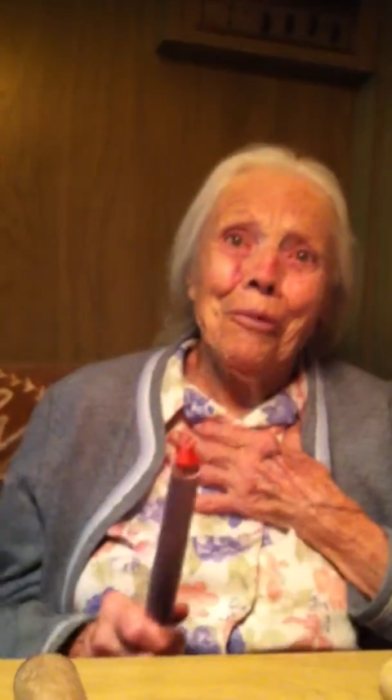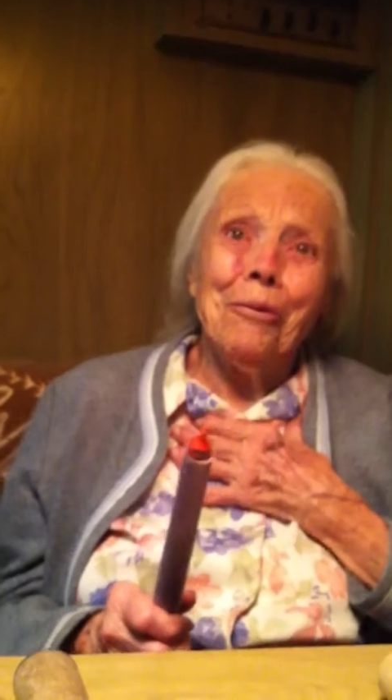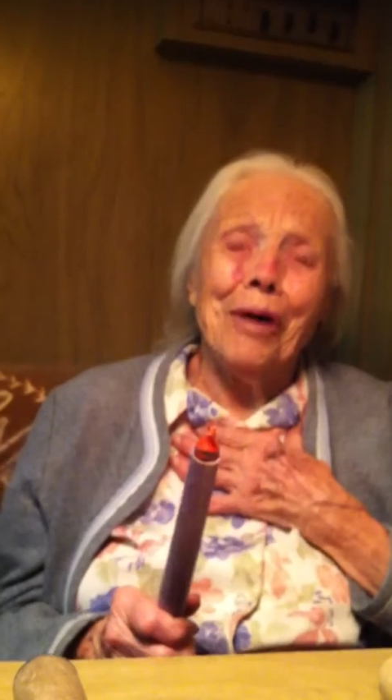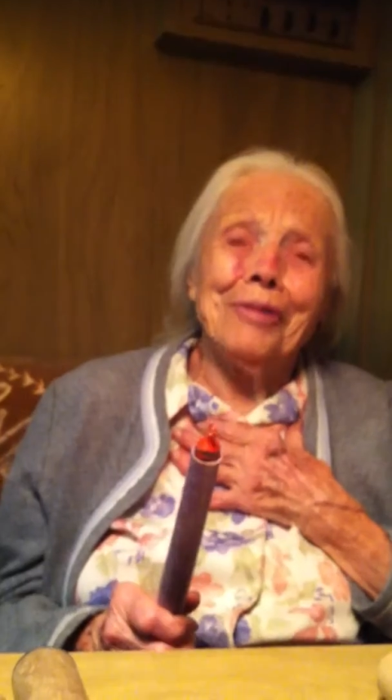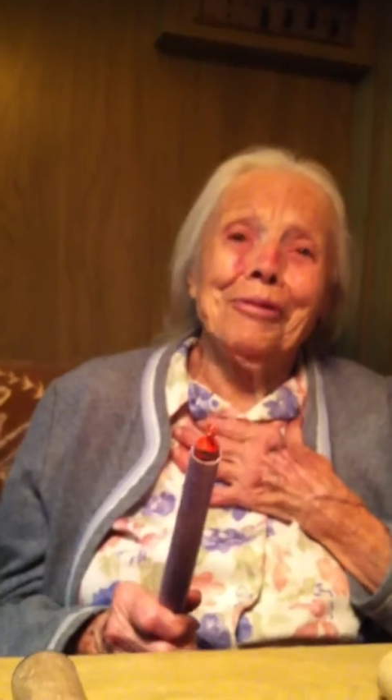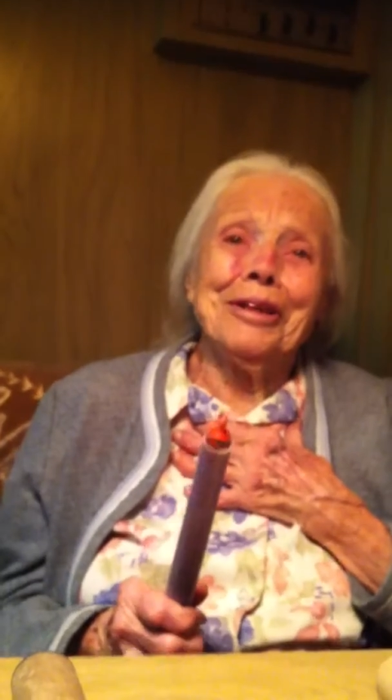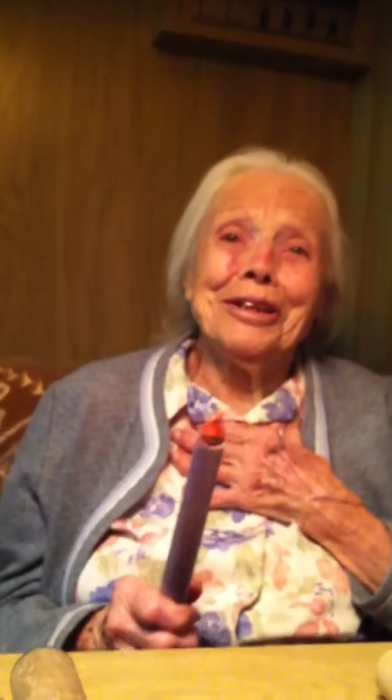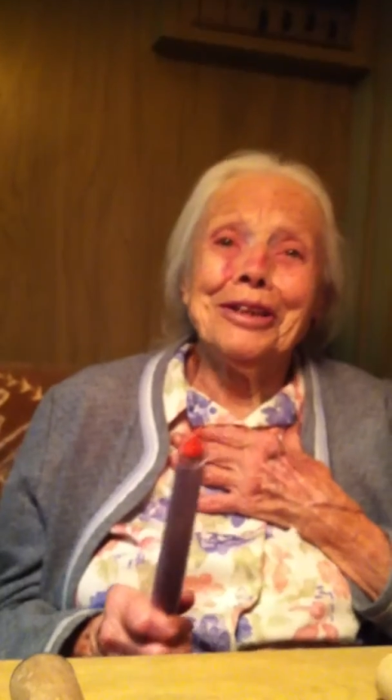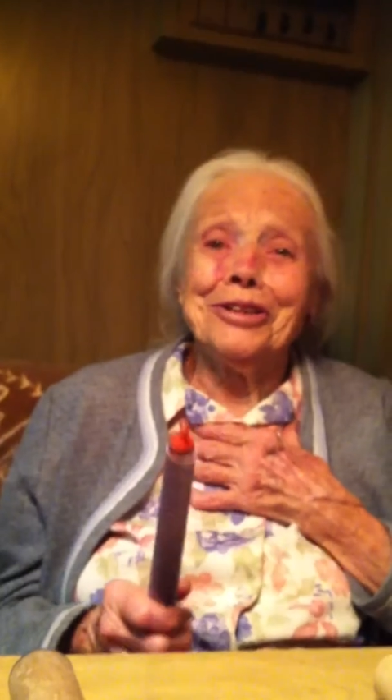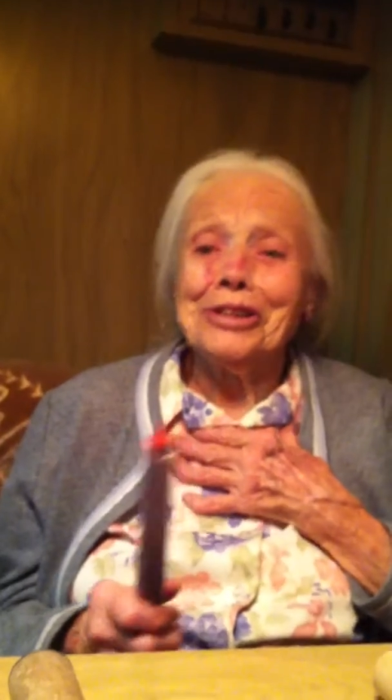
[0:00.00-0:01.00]
what we
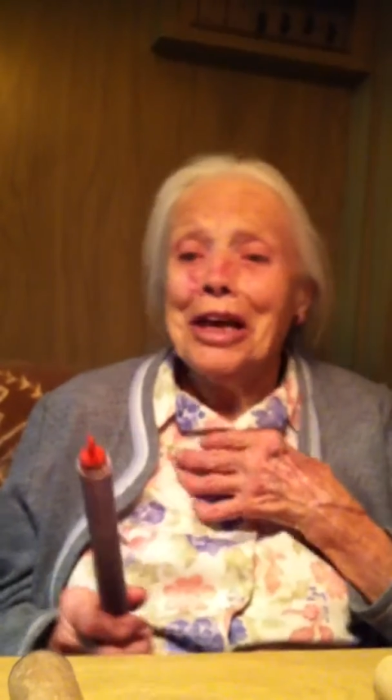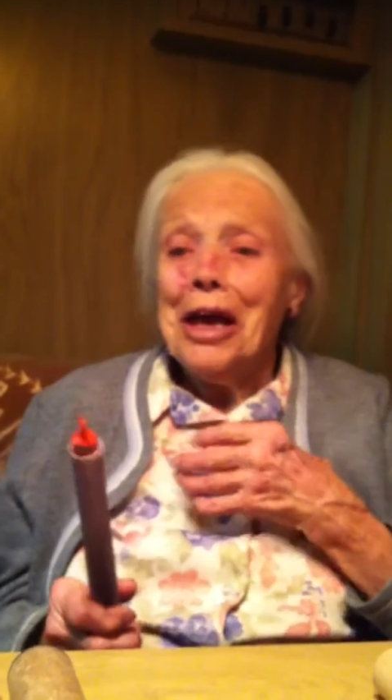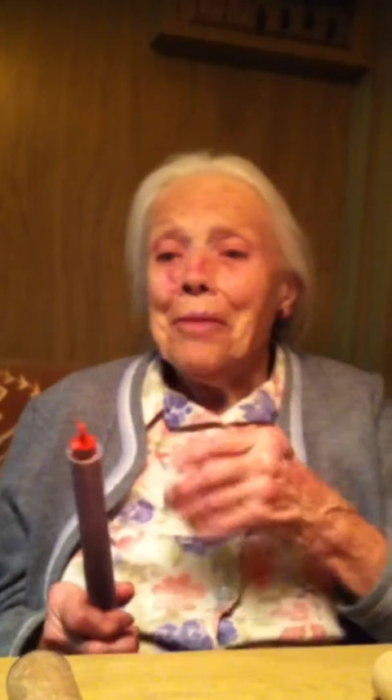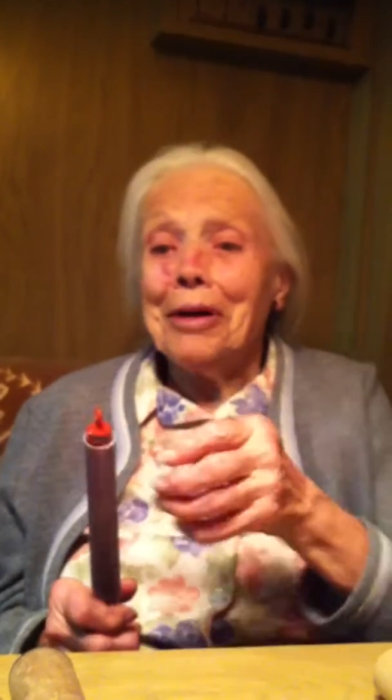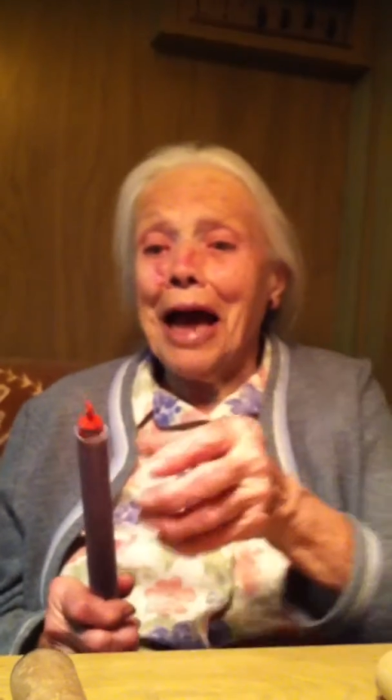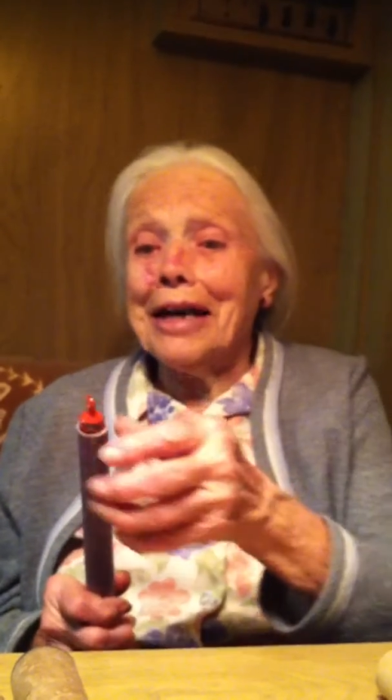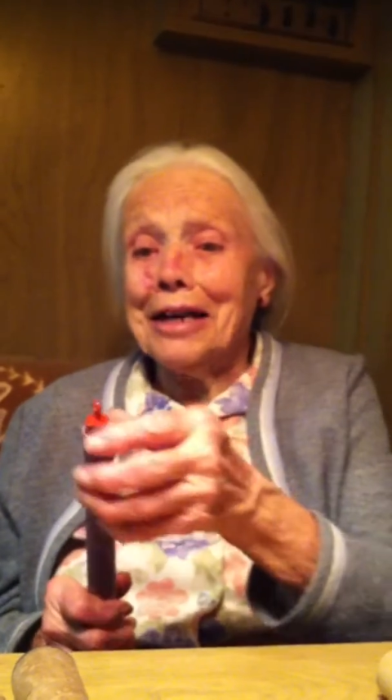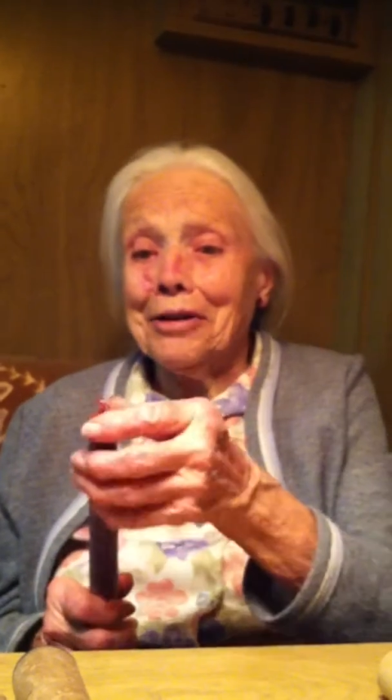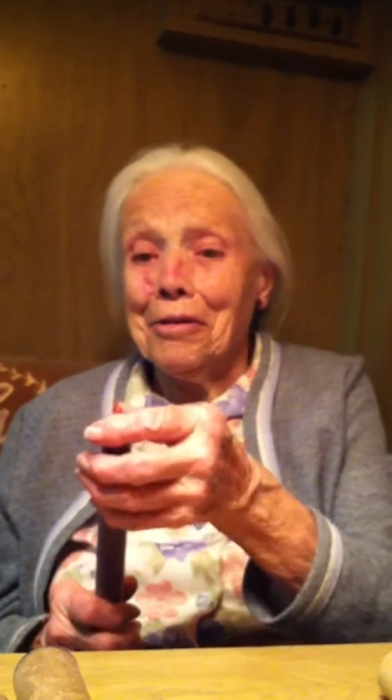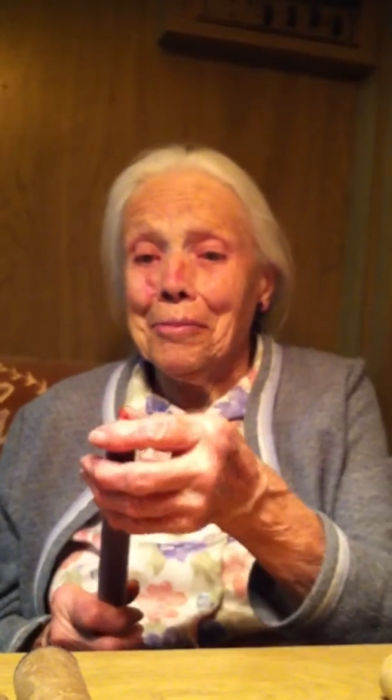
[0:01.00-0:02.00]
used, but I
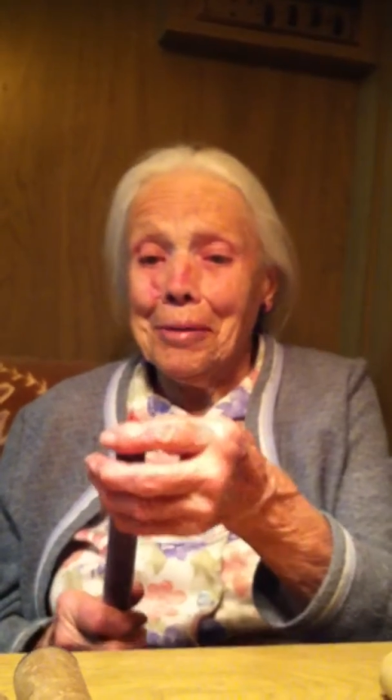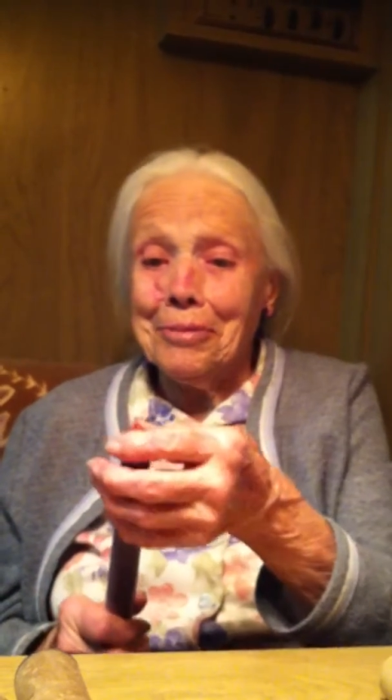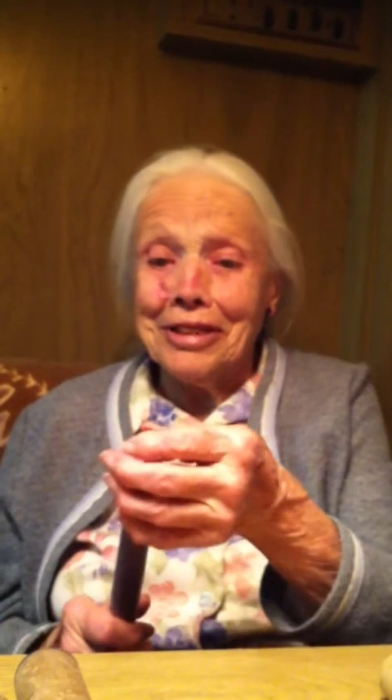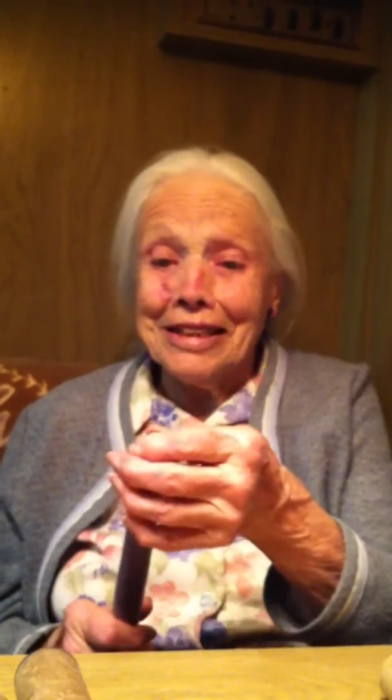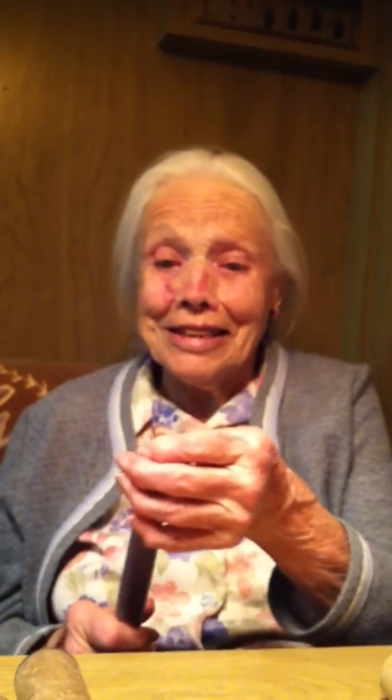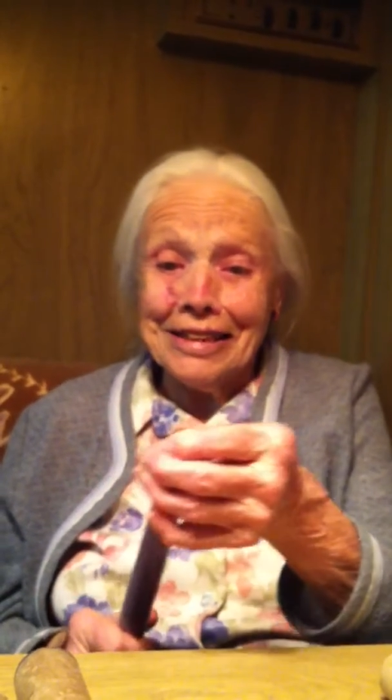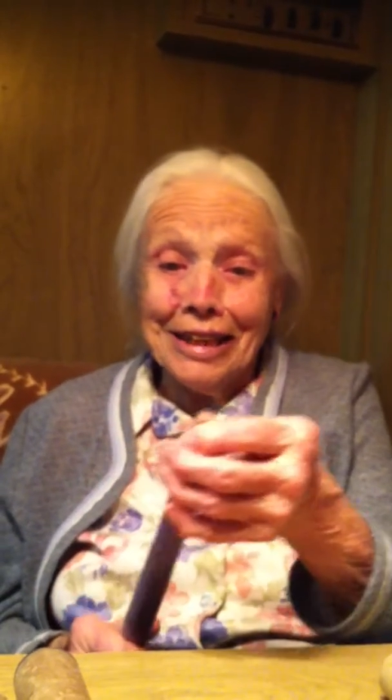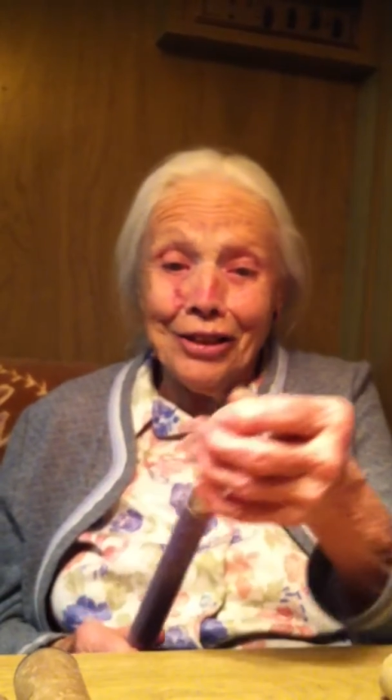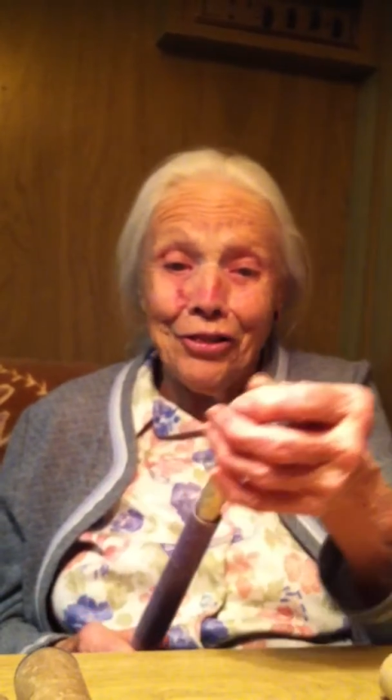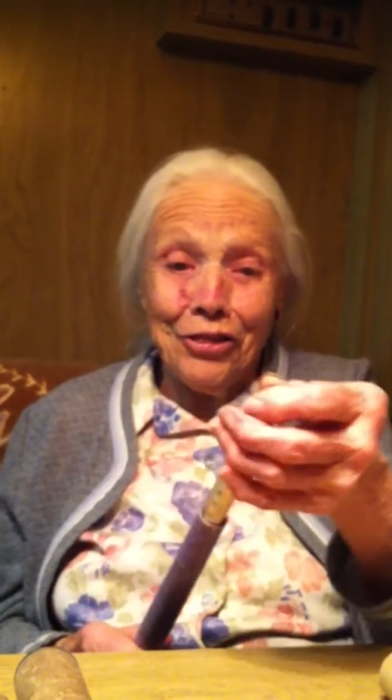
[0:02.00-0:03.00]
can remember this
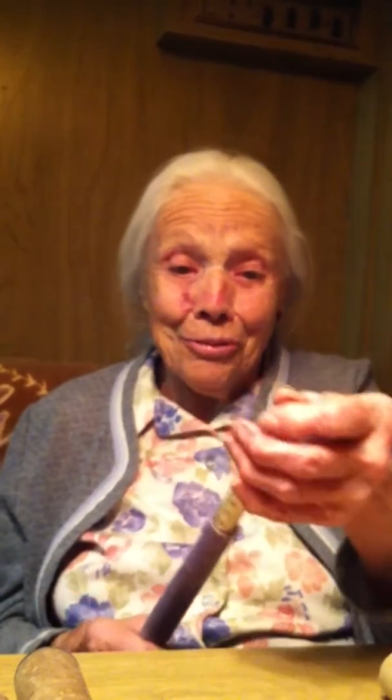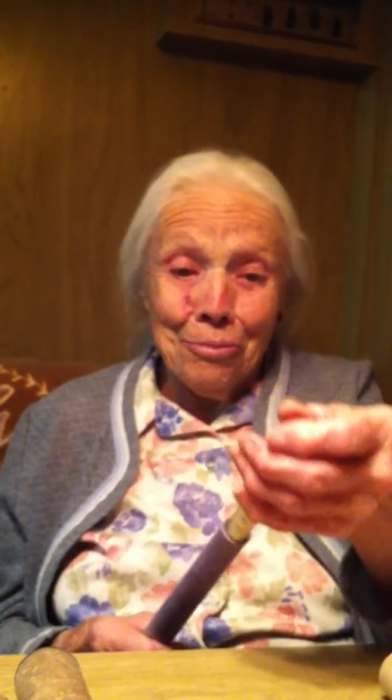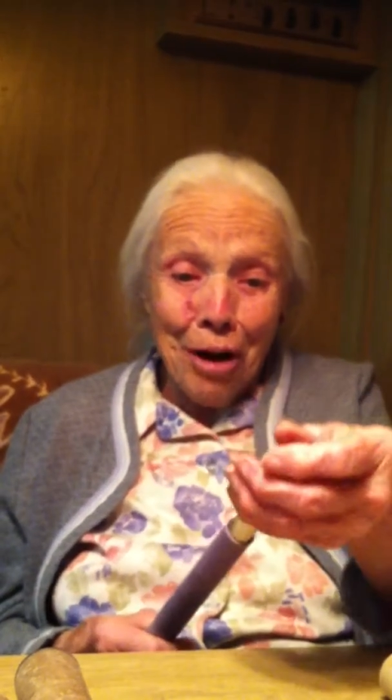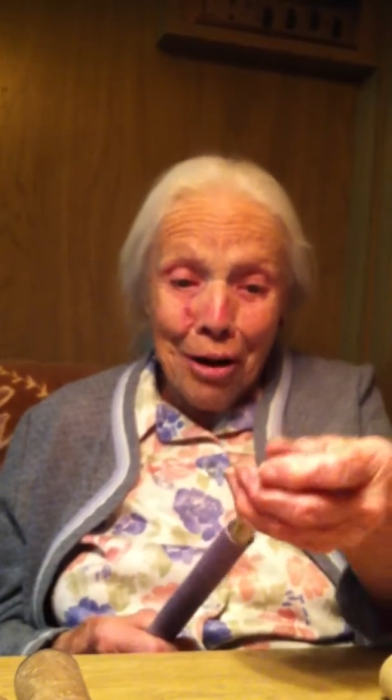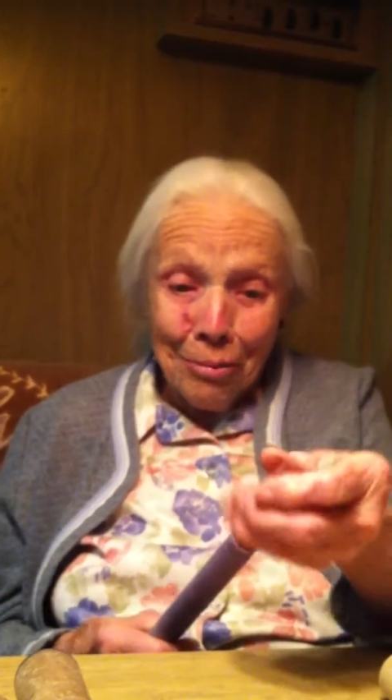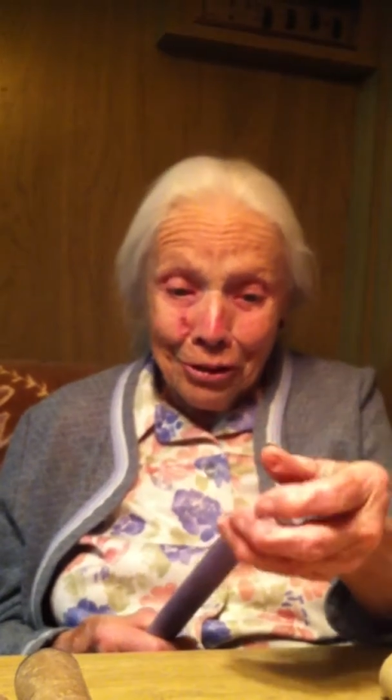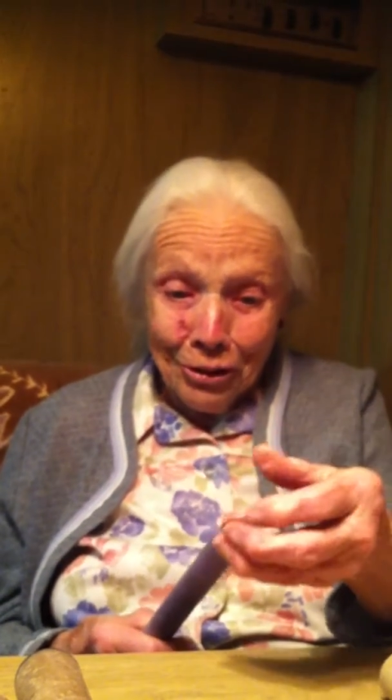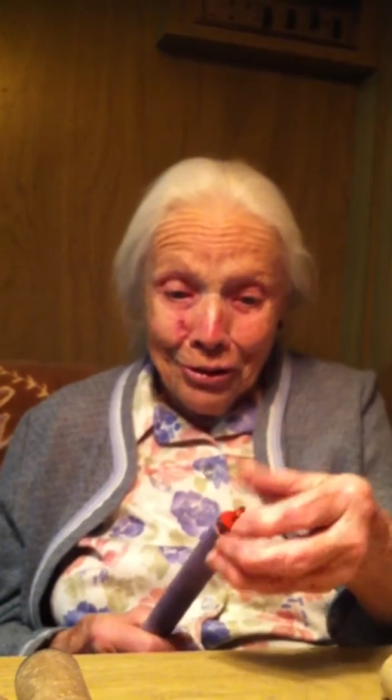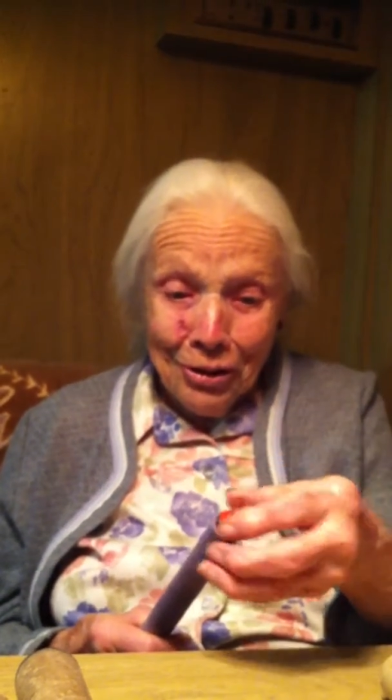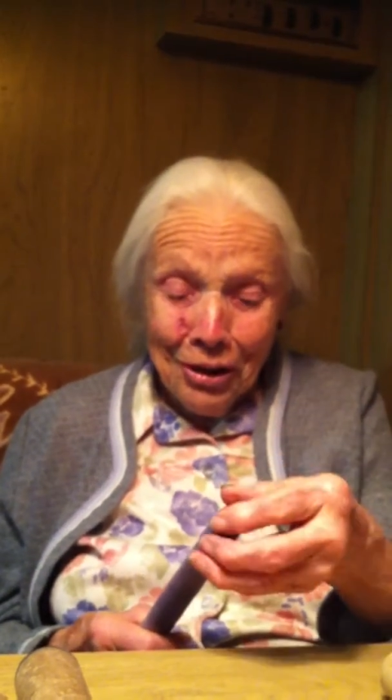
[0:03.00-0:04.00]
little
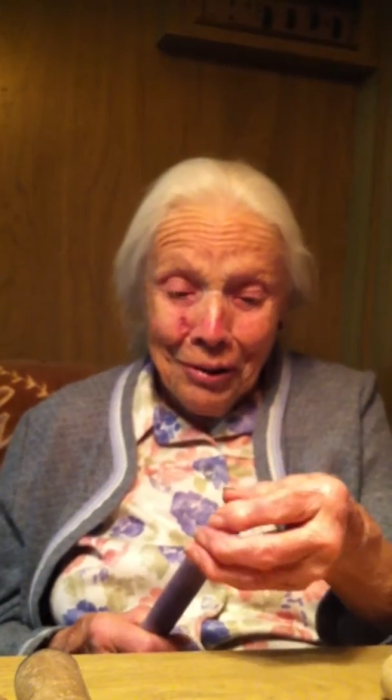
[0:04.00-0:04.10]
thermometer.